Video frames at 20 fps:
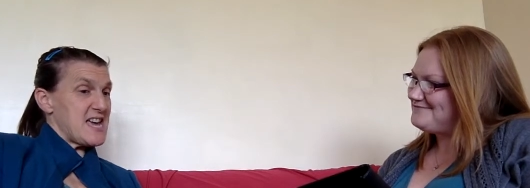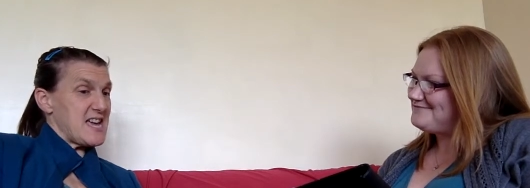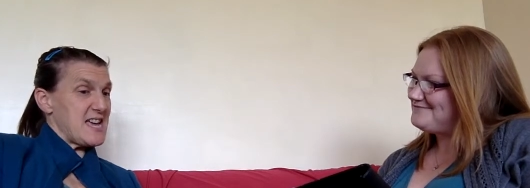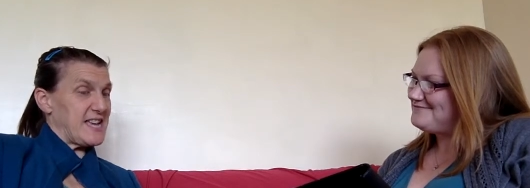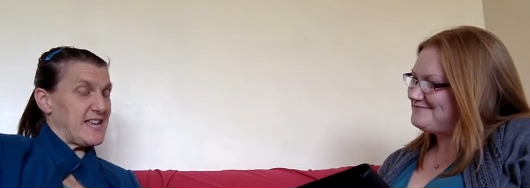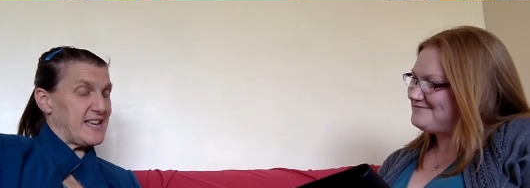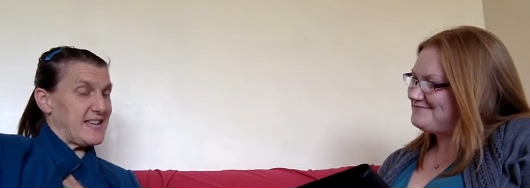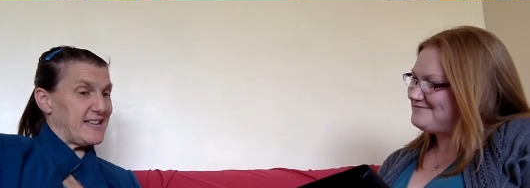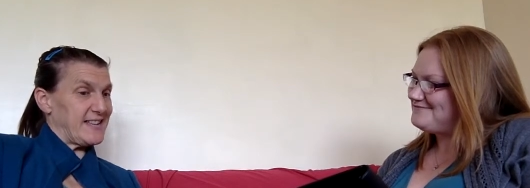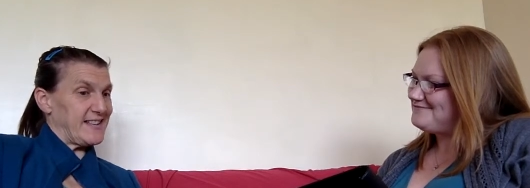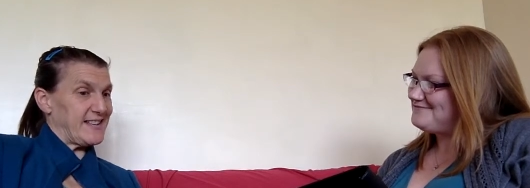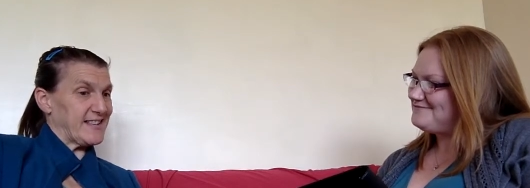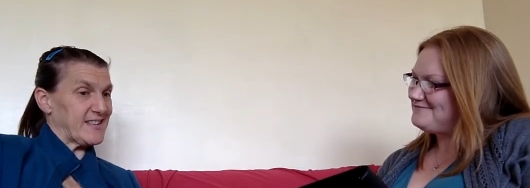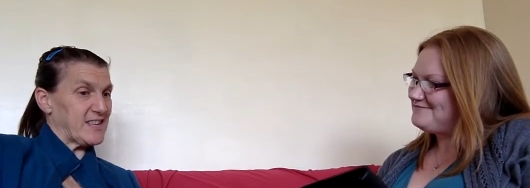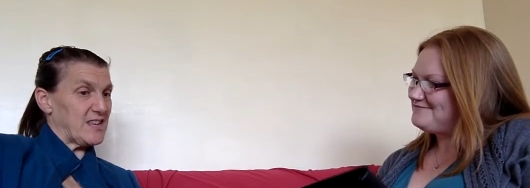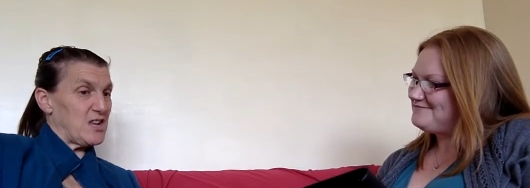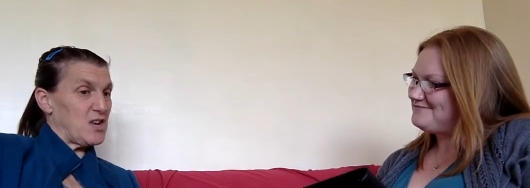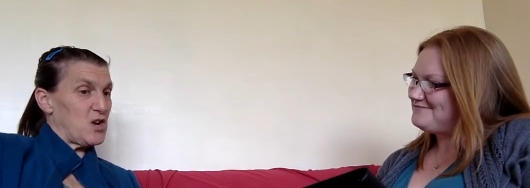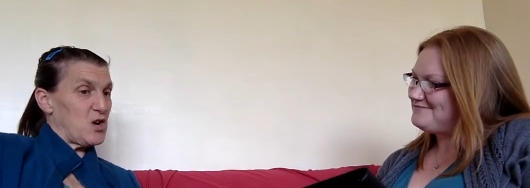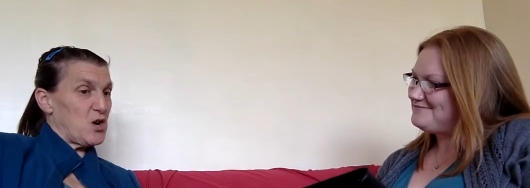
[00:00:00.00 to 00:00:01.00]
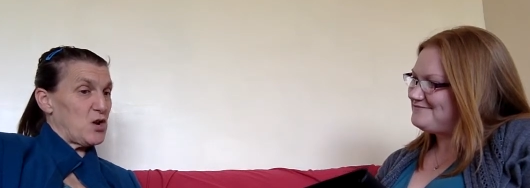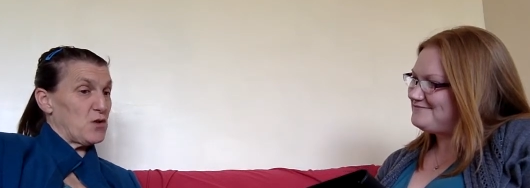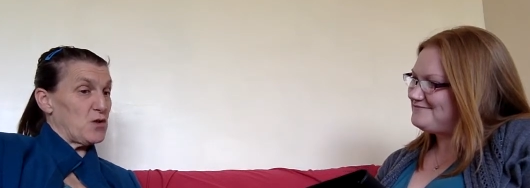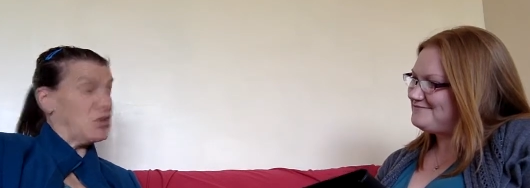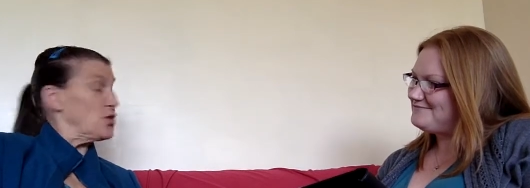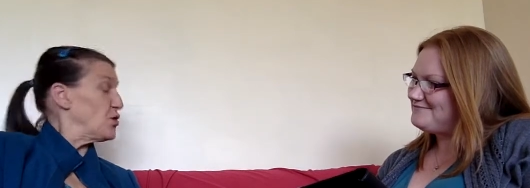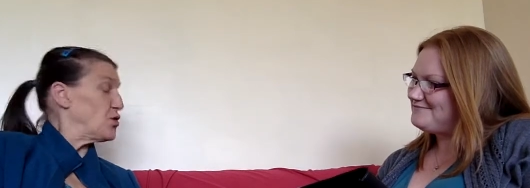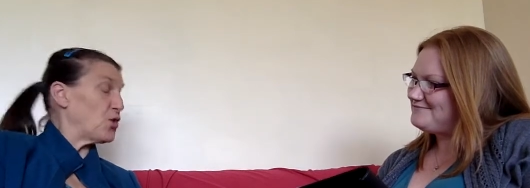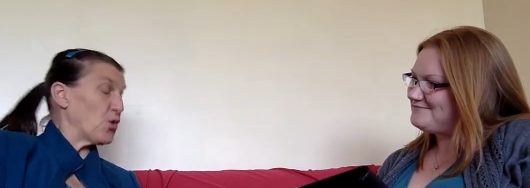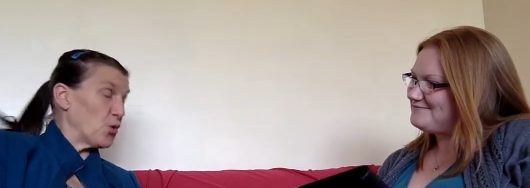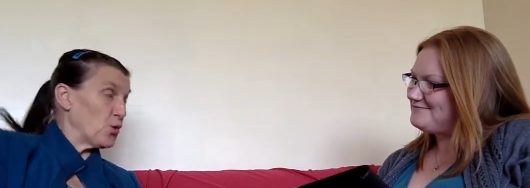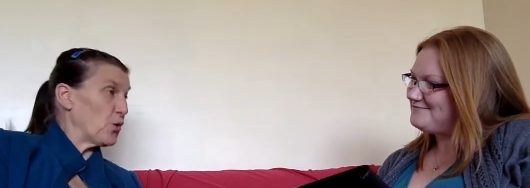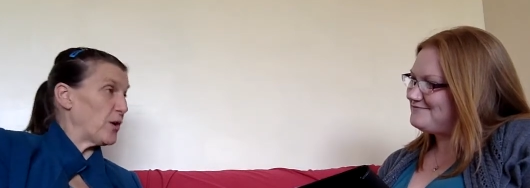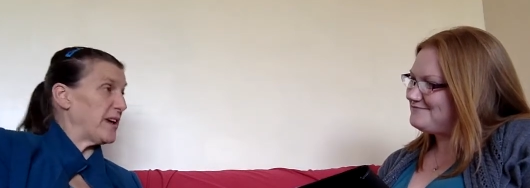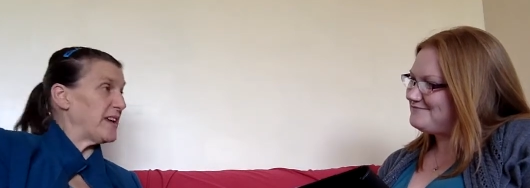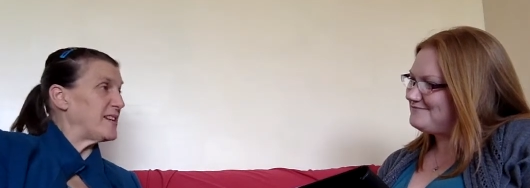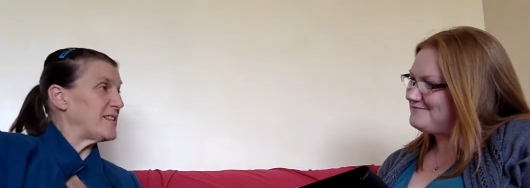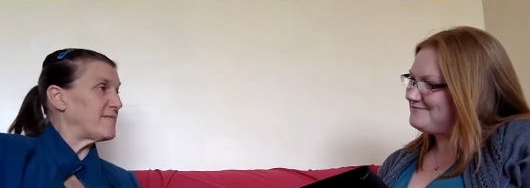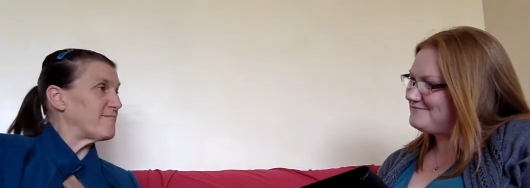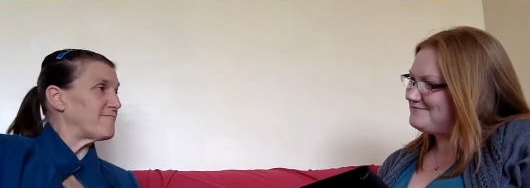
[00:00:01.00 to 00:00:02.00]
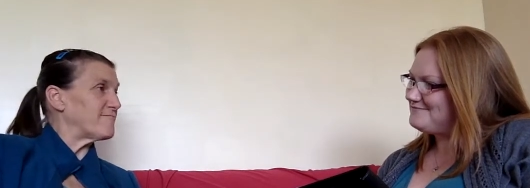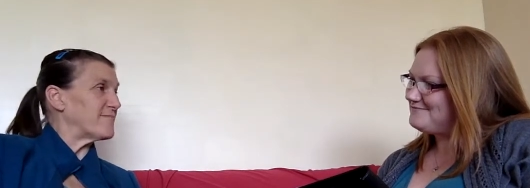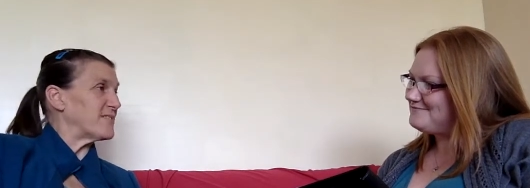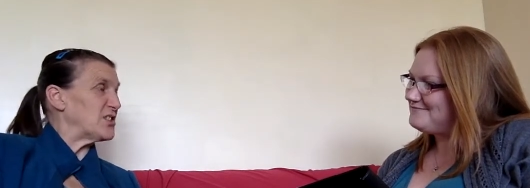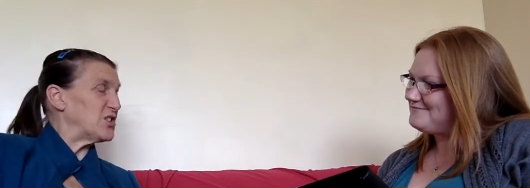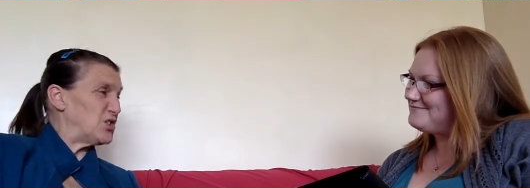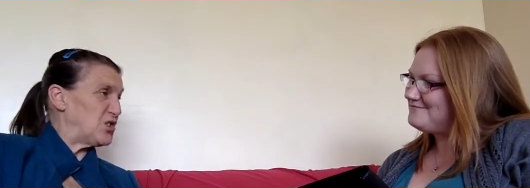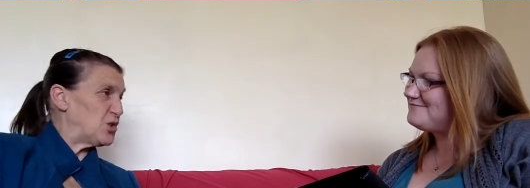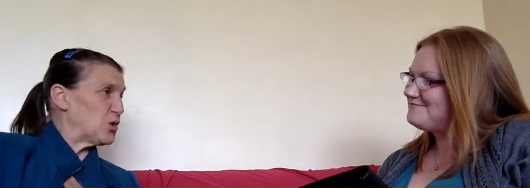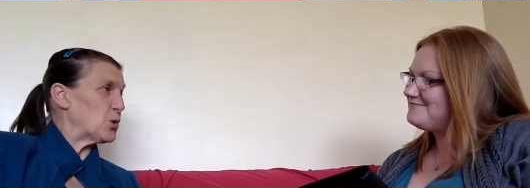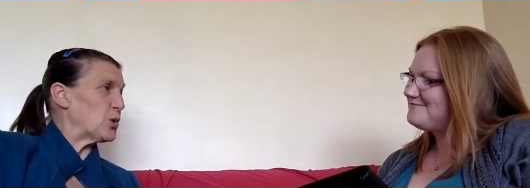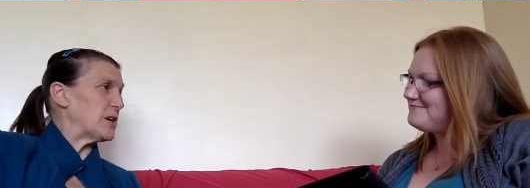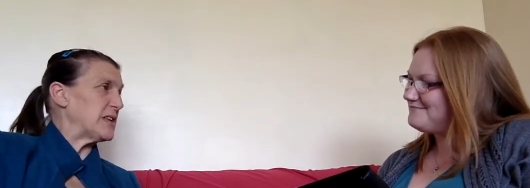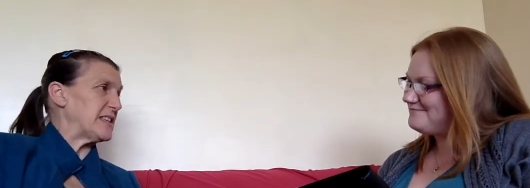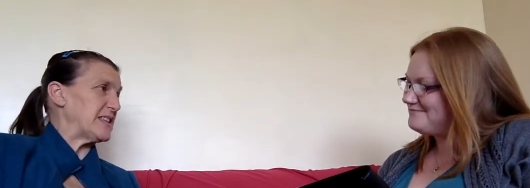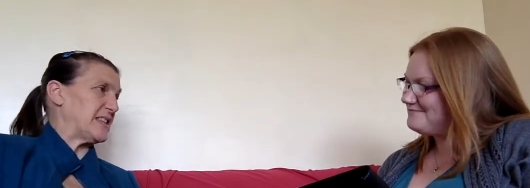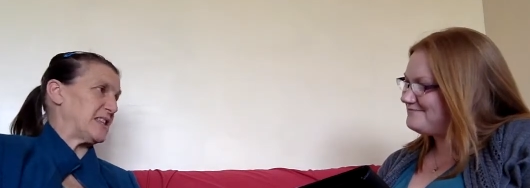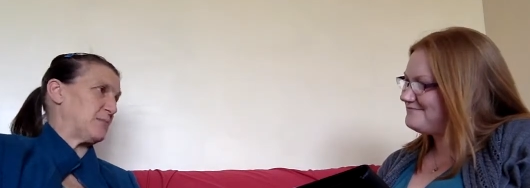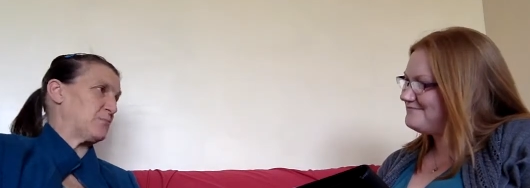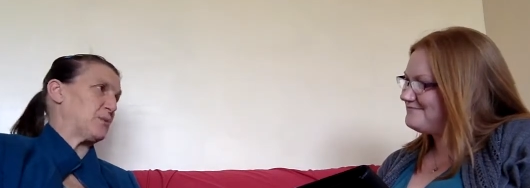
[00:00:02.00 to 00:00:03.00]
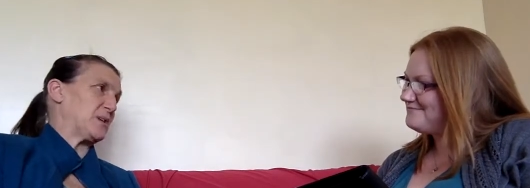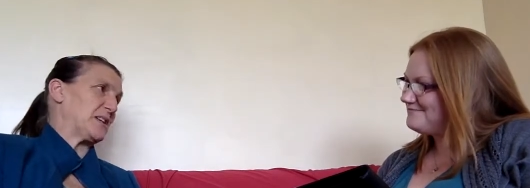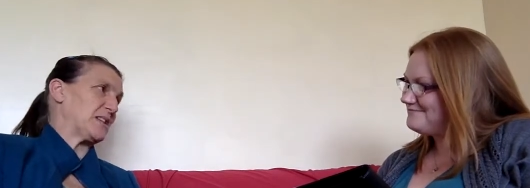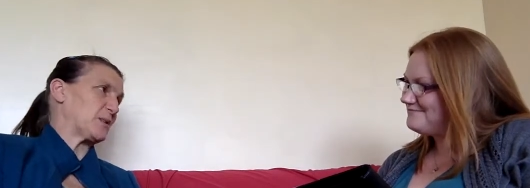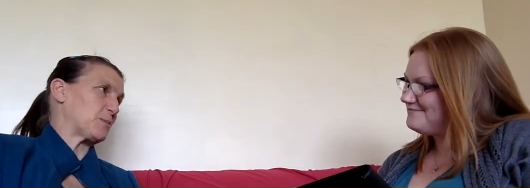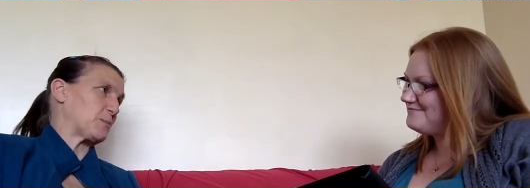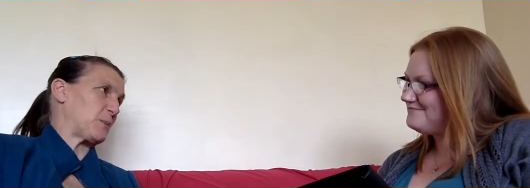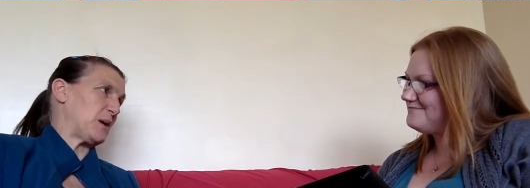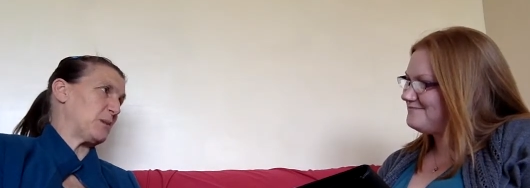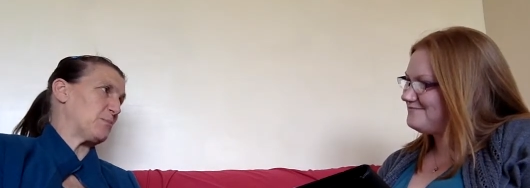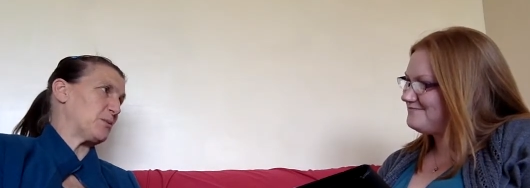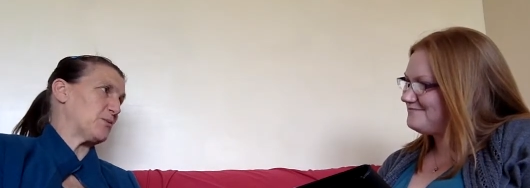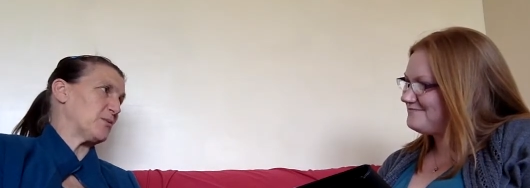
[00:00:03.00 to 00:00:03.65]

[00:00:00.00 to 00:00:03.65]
Speaker 1: is the joy that it brings people.